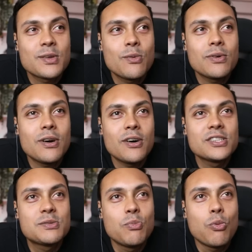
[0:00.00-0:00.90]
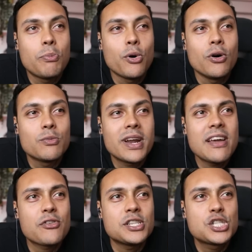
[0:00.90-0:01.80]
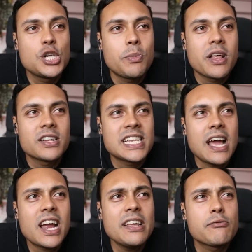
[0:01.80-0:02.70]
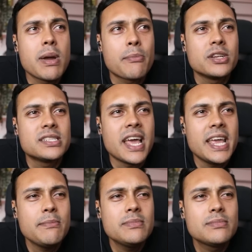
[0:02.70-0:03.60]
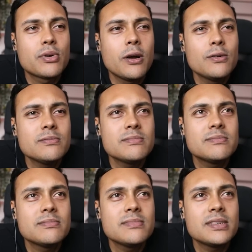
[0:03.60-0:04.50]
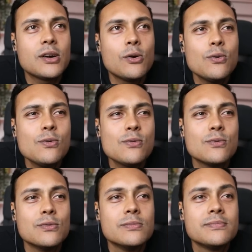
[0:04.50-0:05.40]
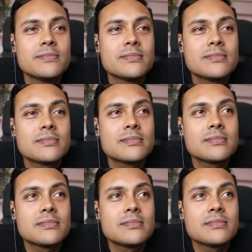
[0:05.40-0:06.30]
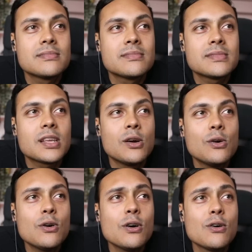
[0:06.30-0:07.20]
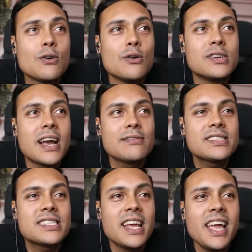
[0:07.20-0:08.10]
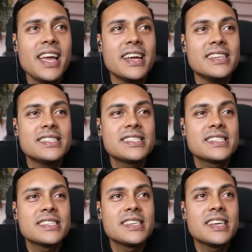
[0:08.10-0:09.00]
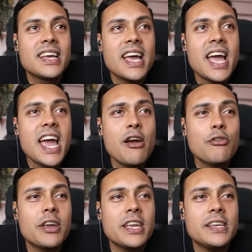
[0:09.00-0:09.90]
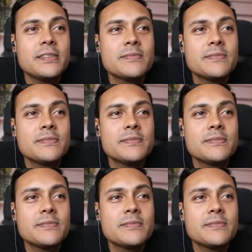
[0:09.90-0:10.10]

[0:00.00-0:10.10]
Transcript: or Osborn, whatever his stupid ass name. I can't even remember his name, bro. So the first oh. thing I want to show oh. you is downstairs. Oh, Harry, downstairs. This place, right? Harry.